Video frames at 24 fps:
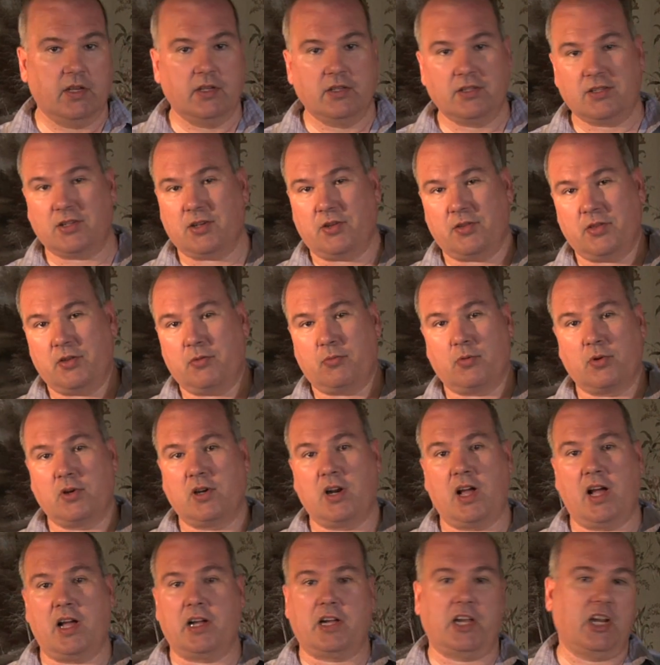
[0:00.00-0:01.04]
so that we're
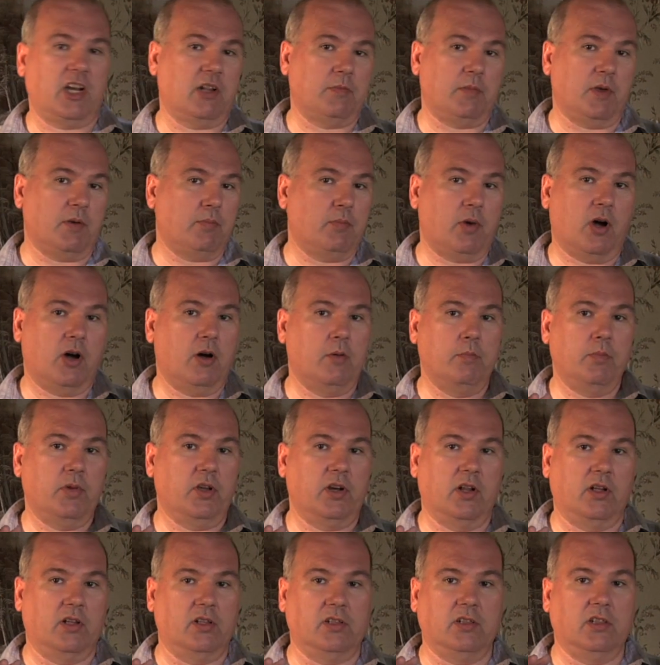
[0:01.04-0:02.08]
not going to be pumping
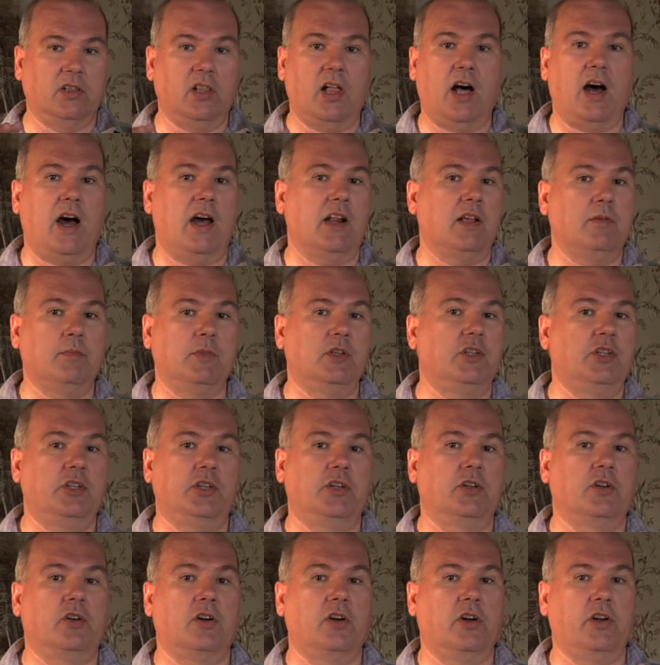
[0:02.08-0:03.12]
a lot of
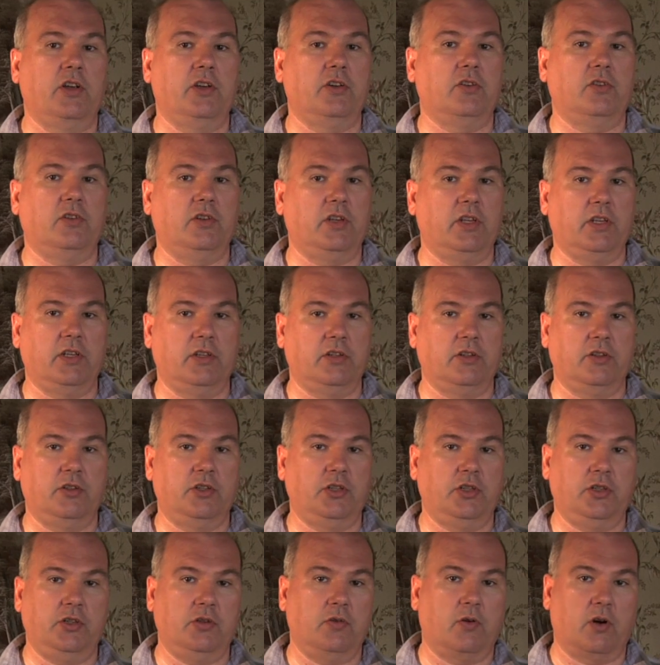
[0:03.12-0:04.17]
material
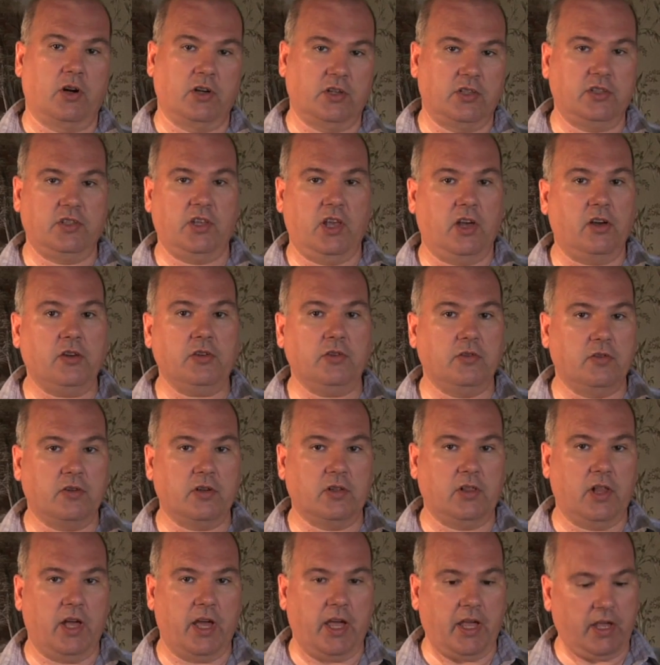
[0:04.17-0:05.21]
into our
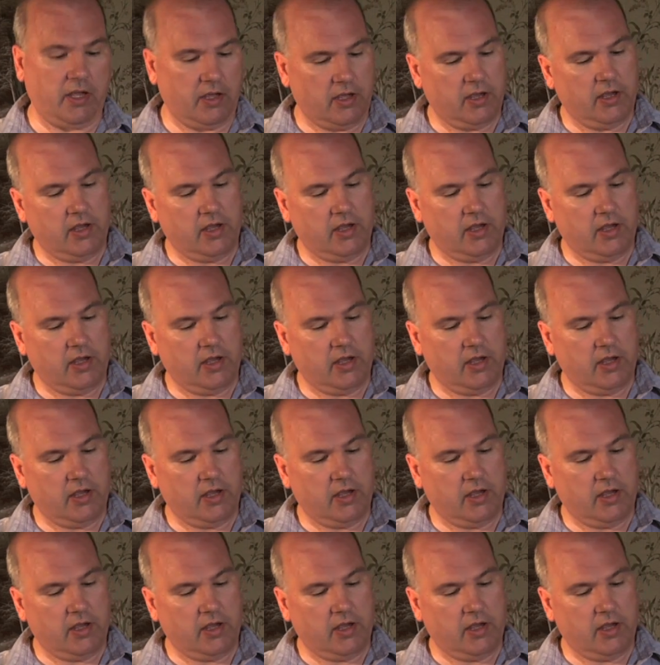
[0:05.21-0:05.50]
celluclay.